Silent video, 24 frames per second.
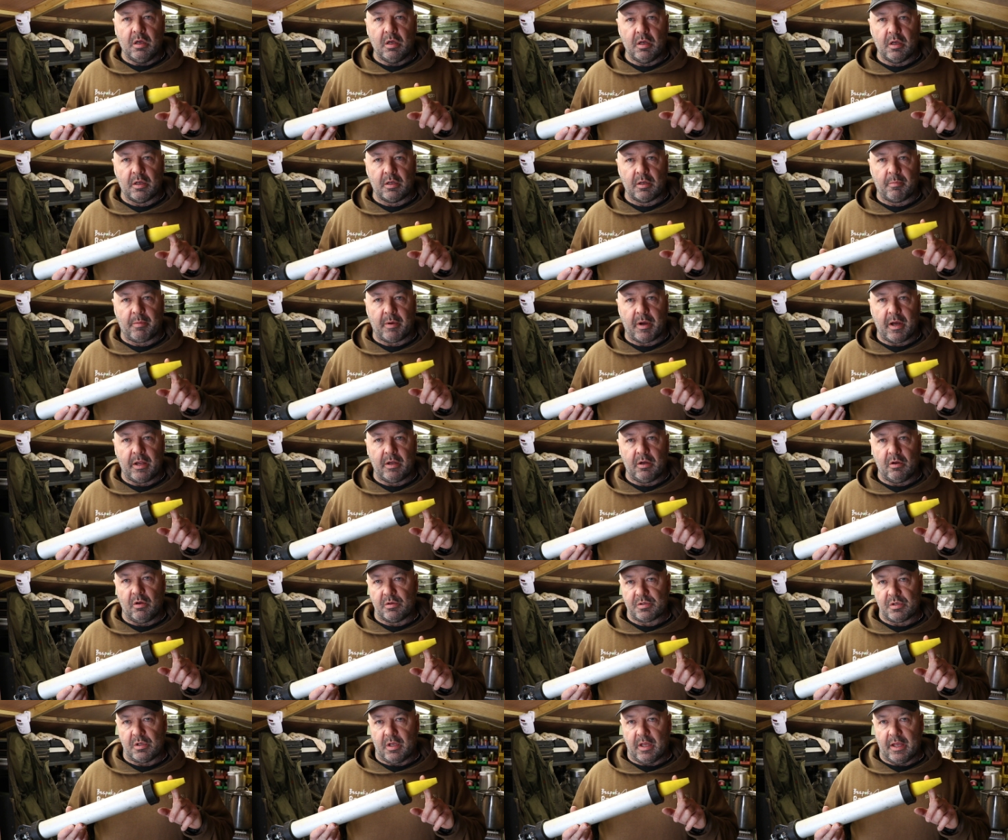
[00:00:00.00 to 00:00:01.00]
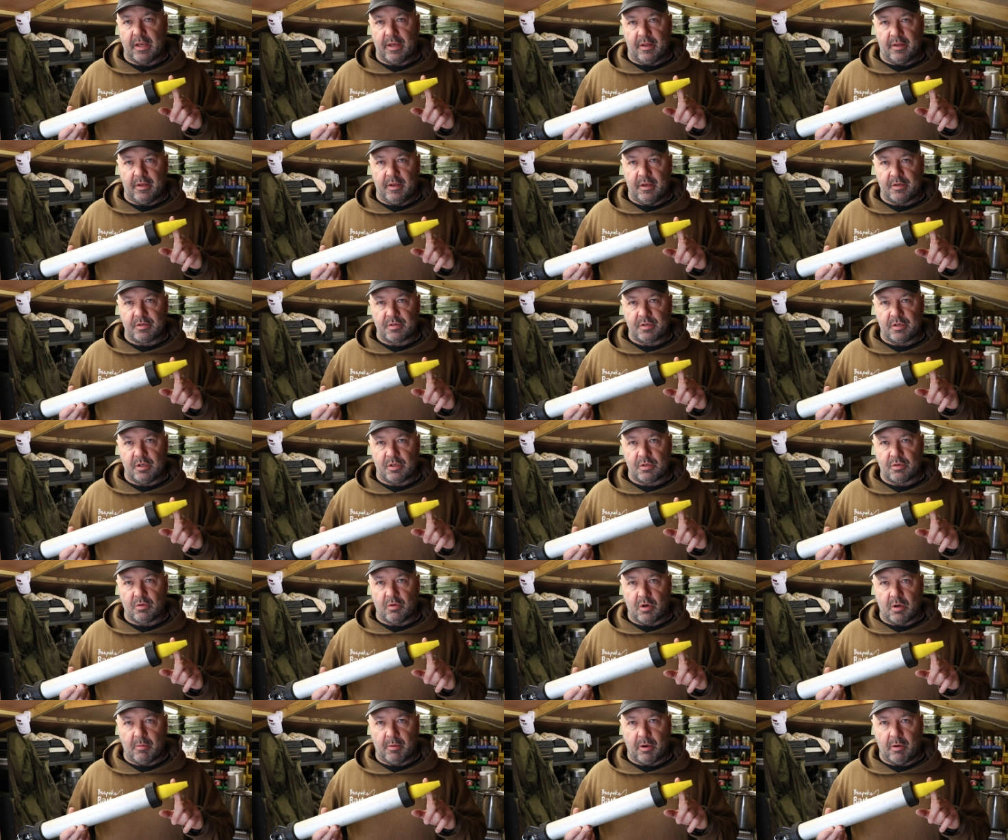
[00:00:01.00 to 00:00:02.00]
and to buy a nozzle like this, you're
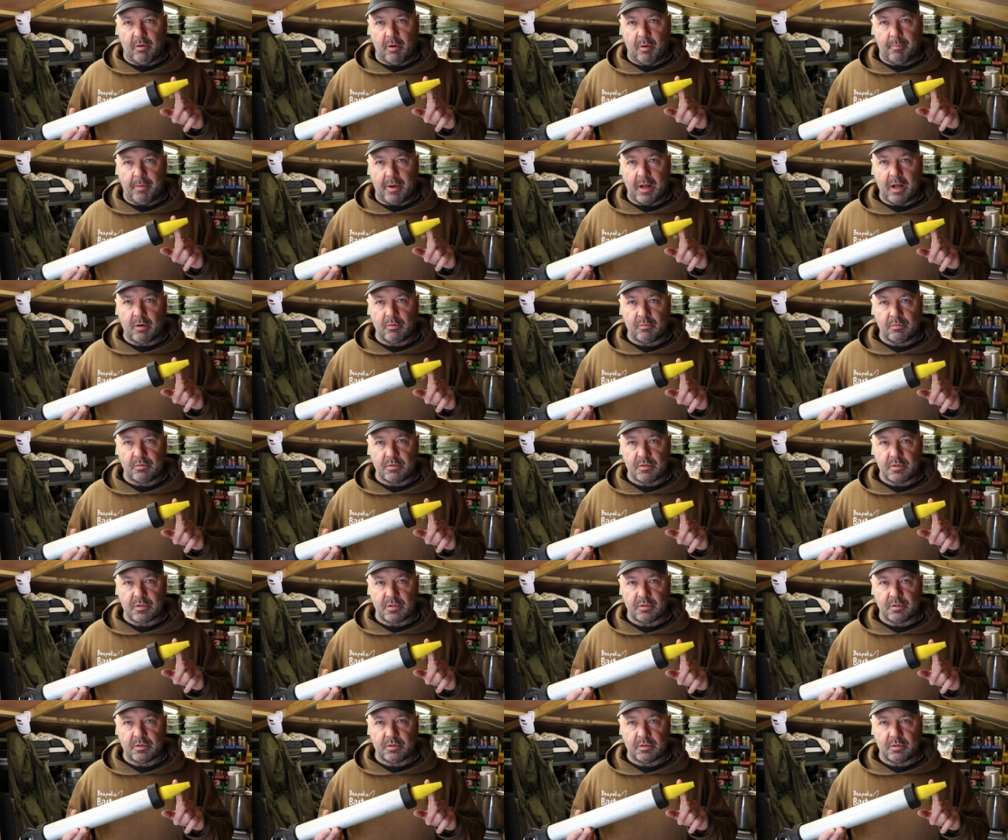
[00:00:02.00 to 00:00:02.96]
talking about £1.